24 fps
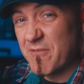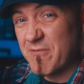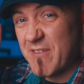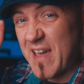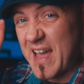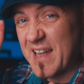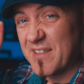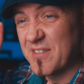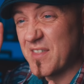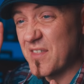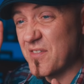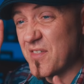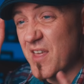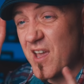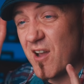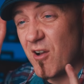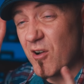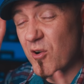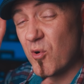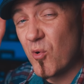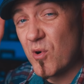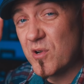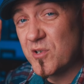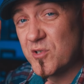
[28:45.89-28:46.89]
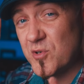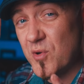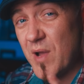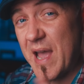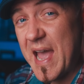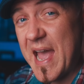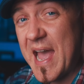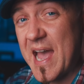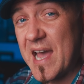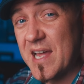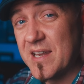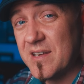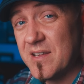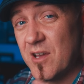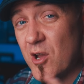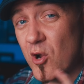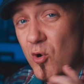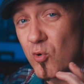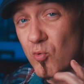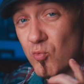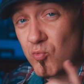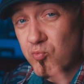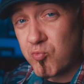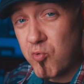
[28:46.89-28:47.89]
the fact that they are going to add
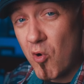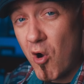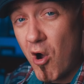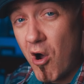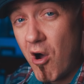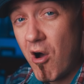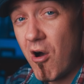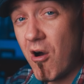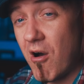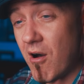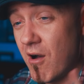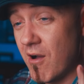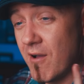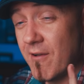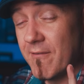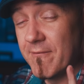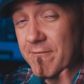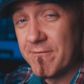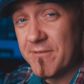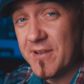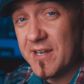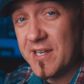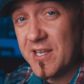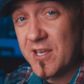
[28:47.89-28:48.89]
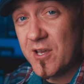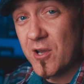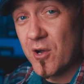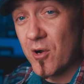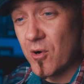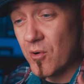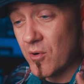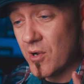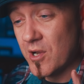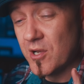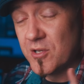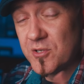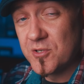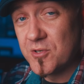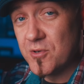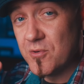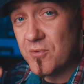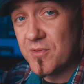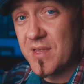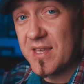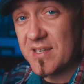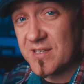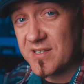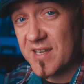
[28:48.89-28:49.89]
raw video
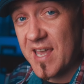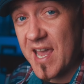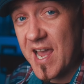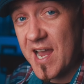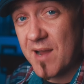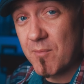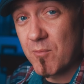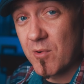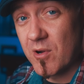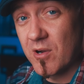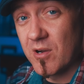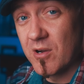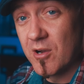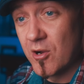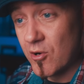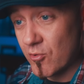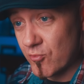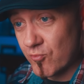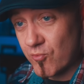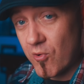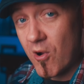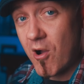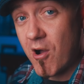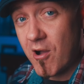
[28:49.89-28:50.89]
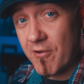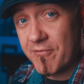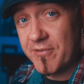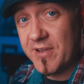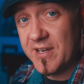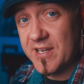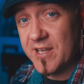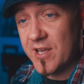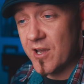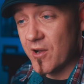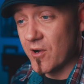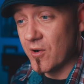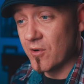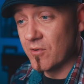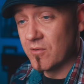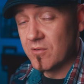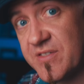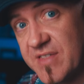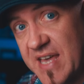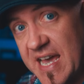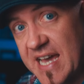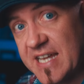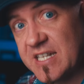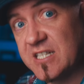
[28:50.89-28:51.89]
to this camera. Raw video. And
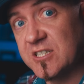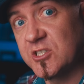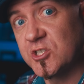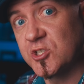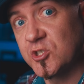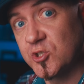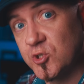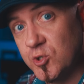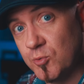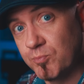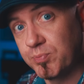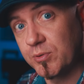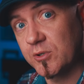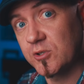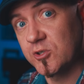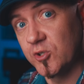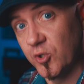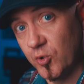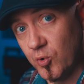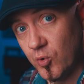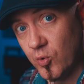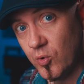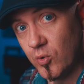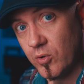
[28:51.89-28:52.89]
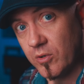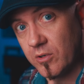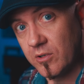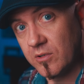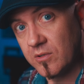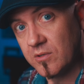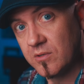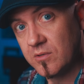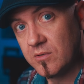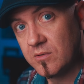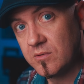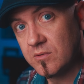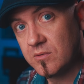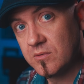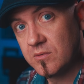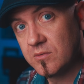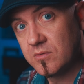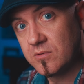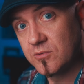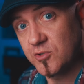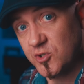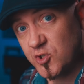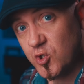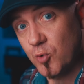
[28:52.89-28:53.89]
that is super cool.
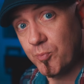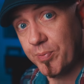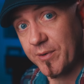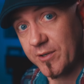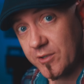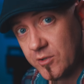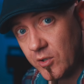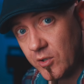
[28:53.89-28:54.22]
Super